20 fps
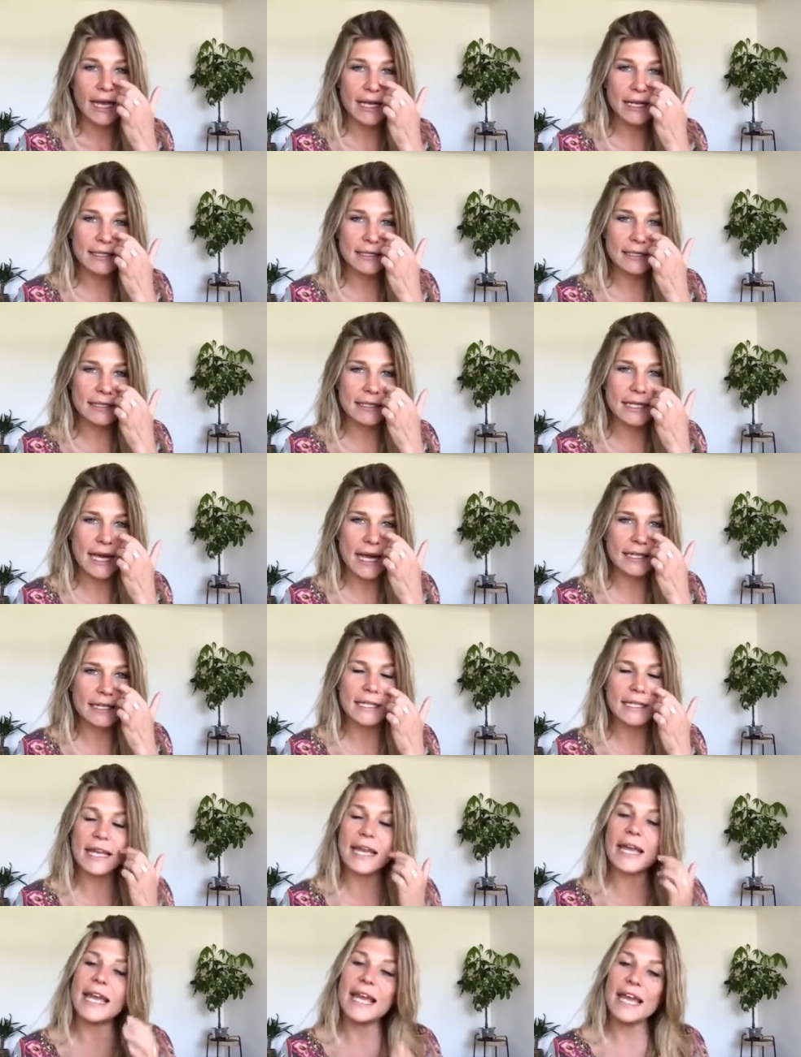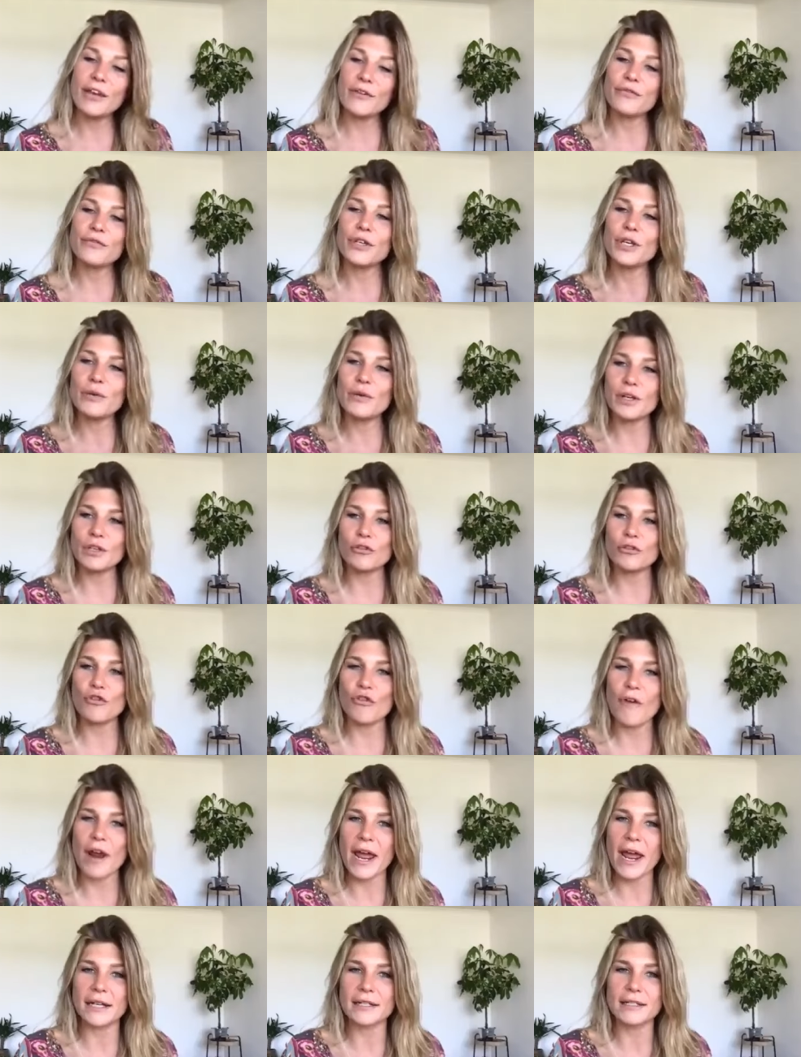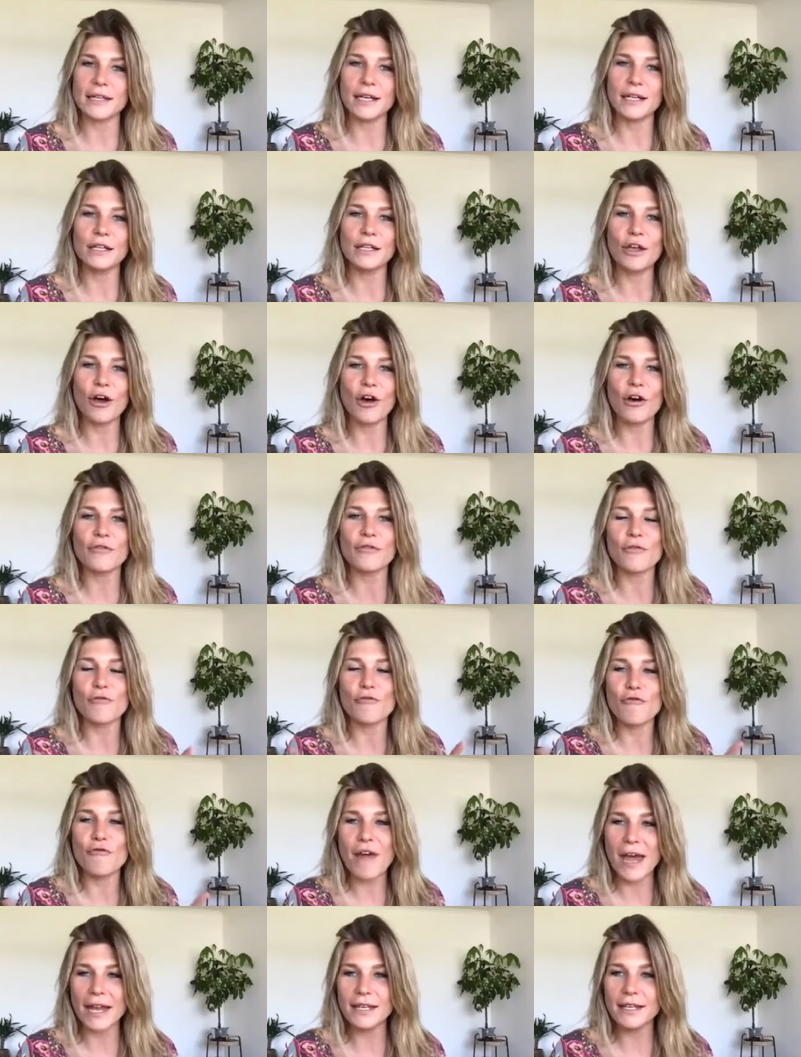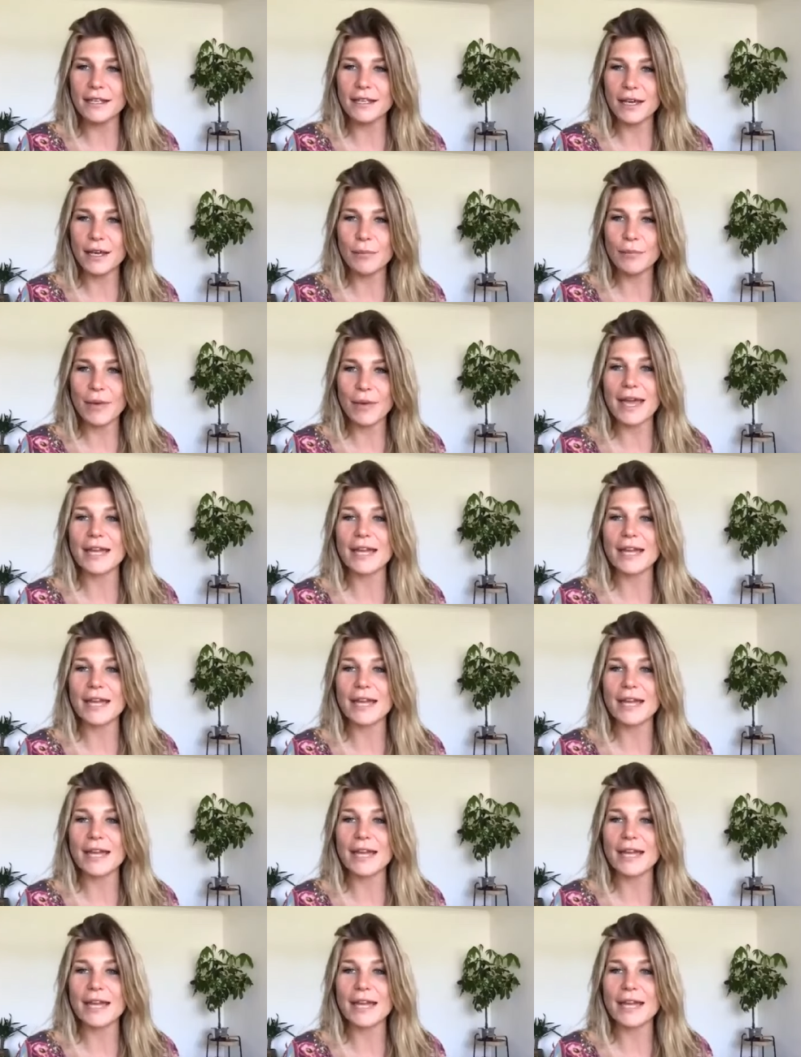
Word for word: is that if you attract a lot of random